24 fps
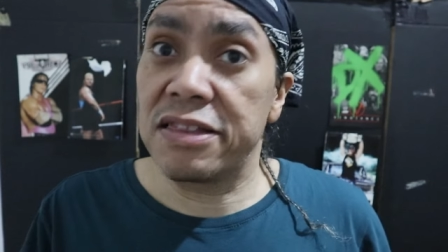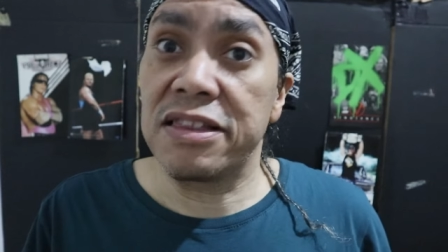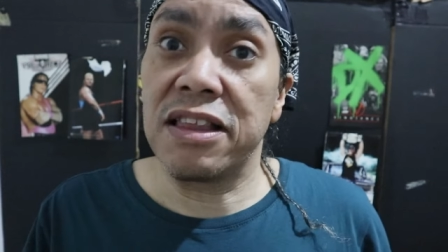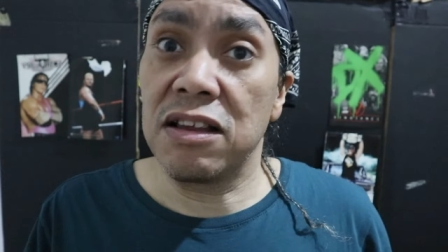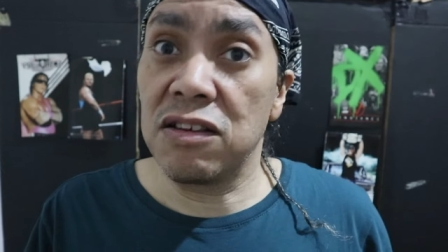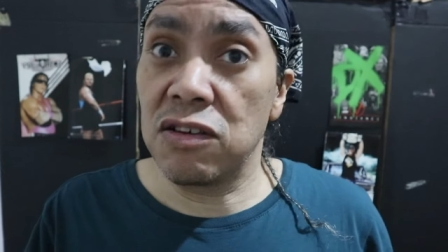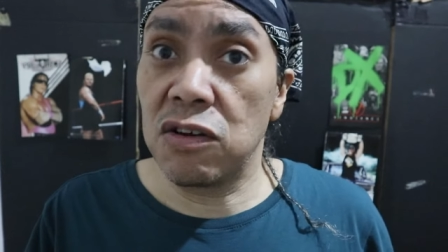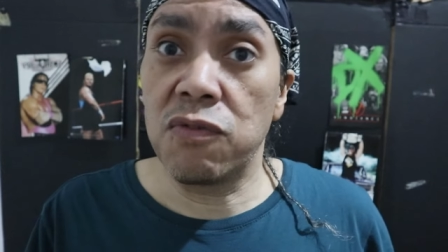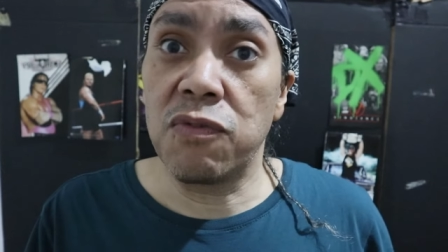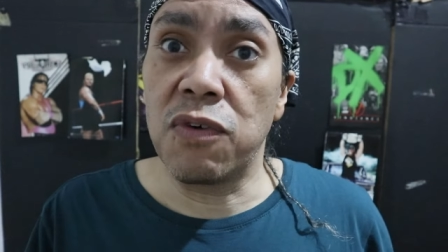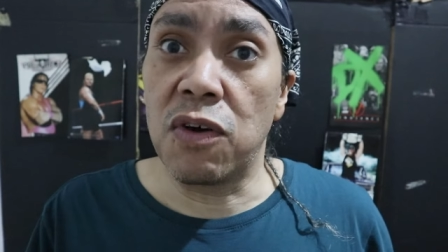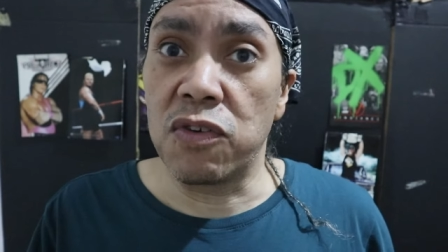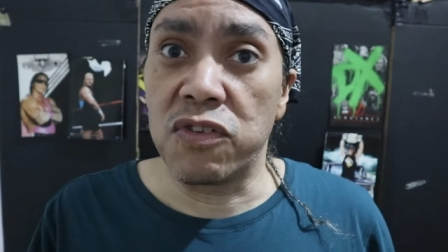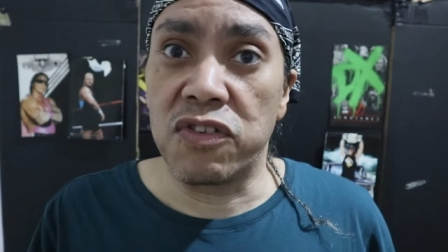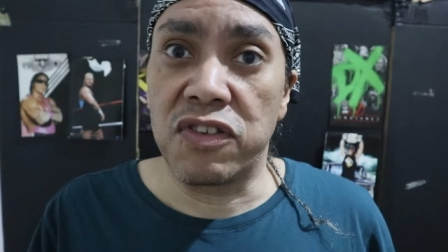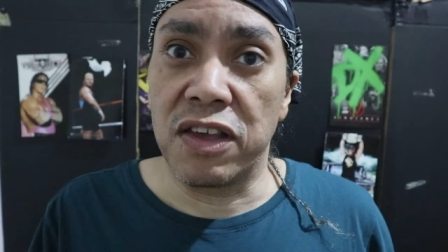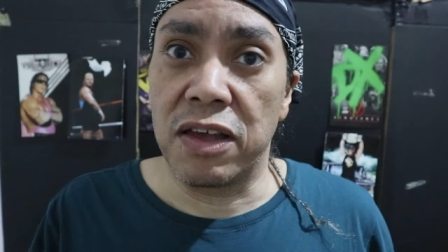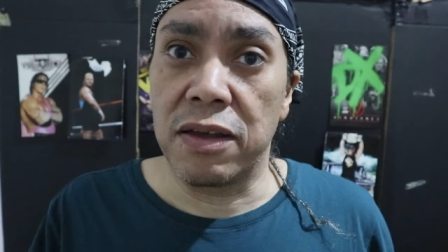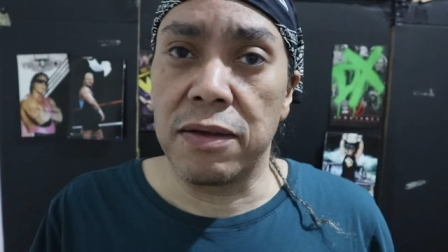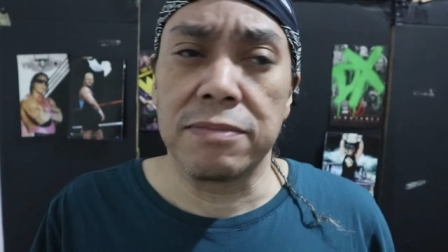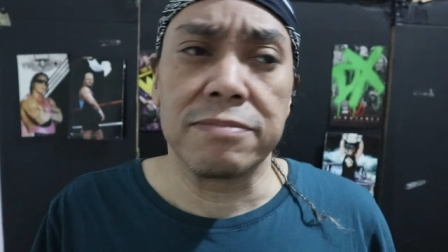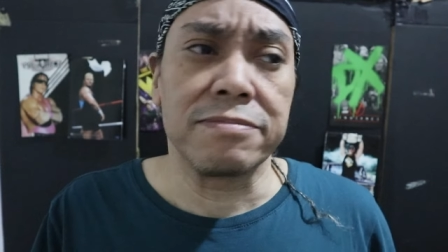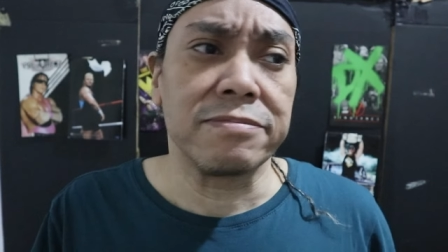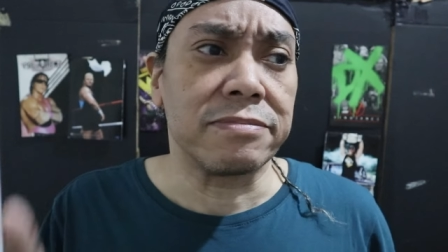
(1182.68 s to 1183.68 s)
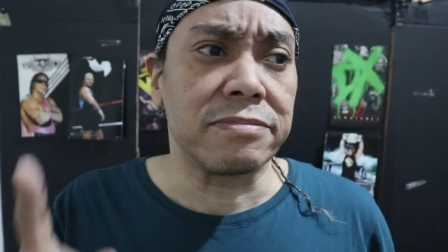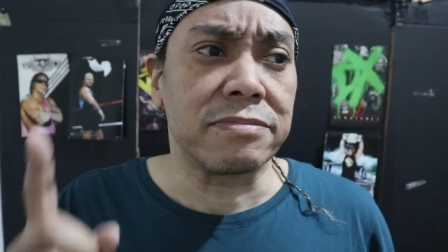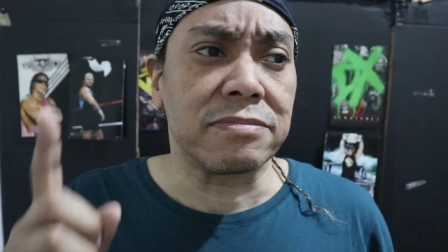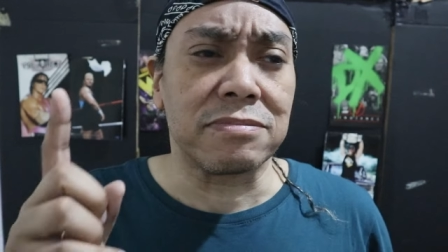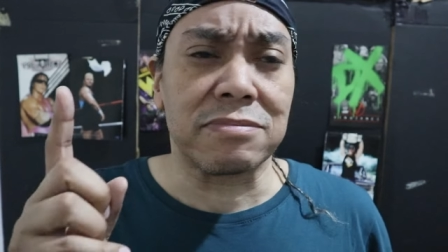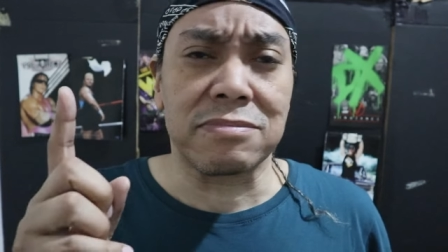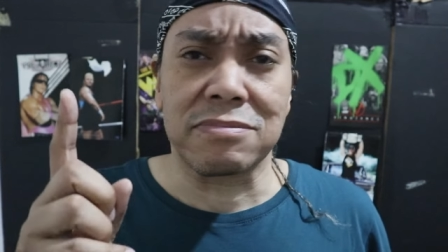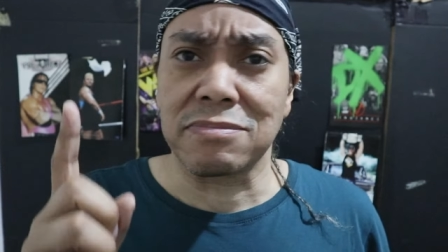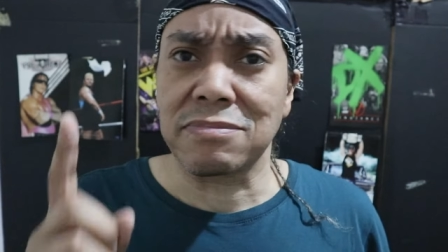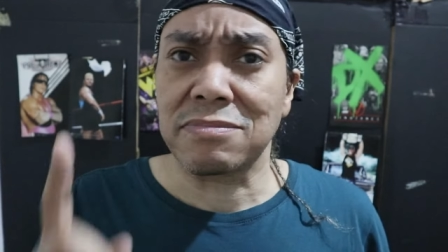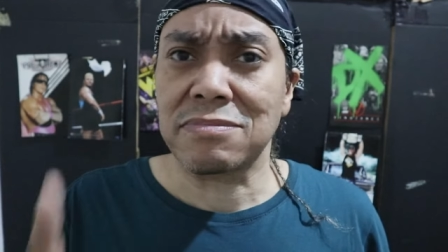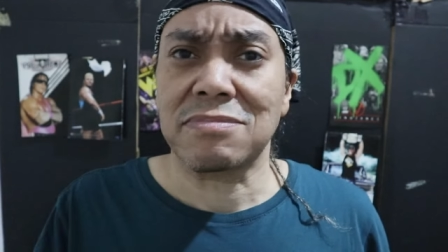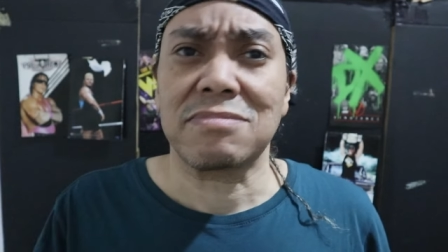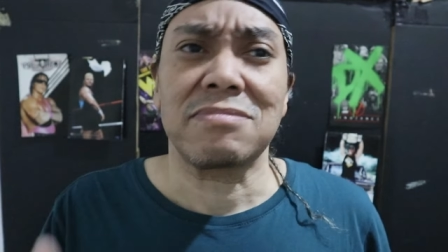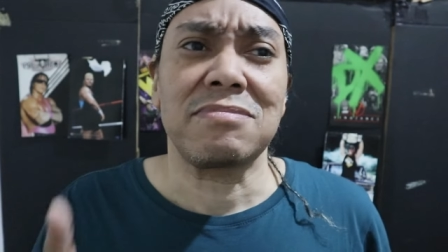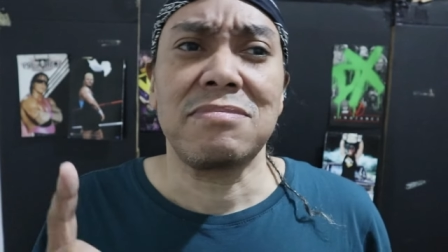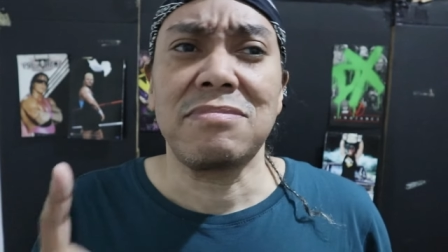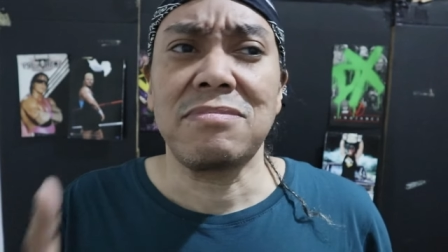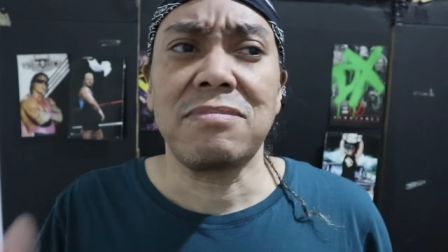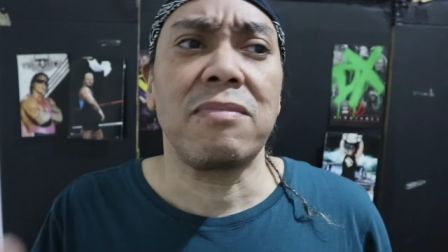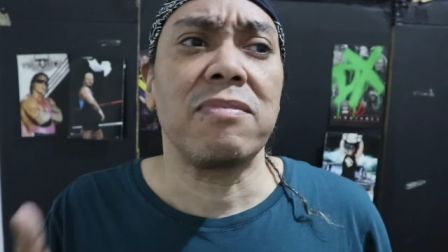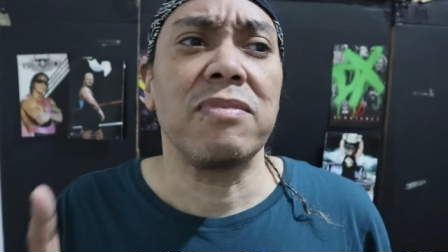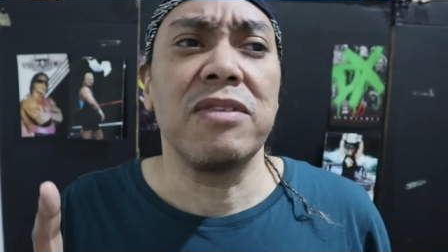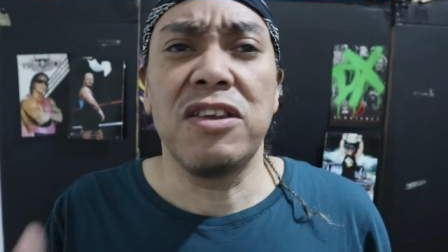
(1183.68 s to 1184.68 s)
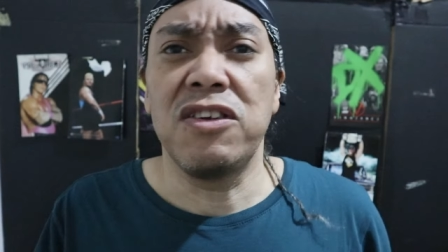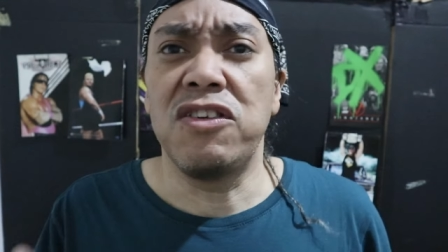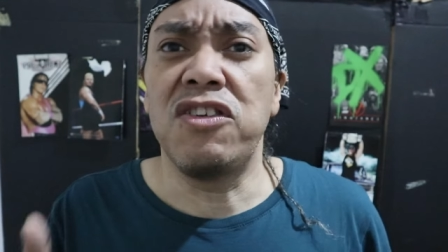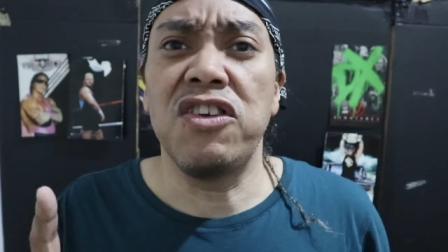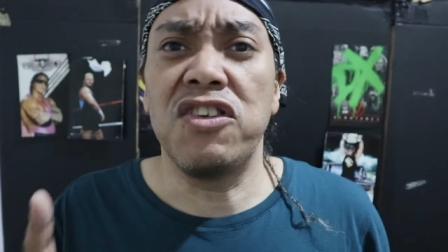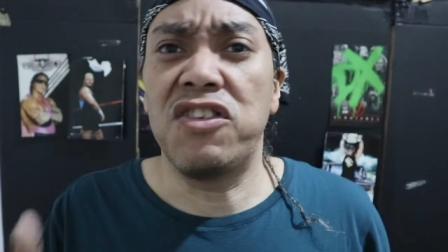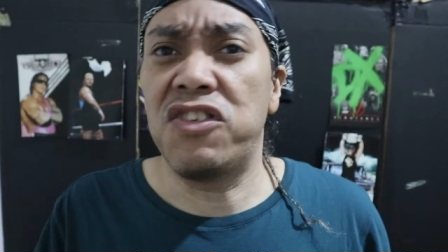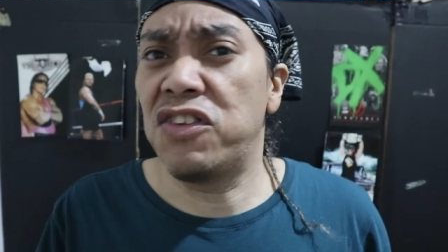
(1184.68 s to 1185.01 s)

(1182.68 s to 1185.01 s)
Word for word: at Thunder Rosa, she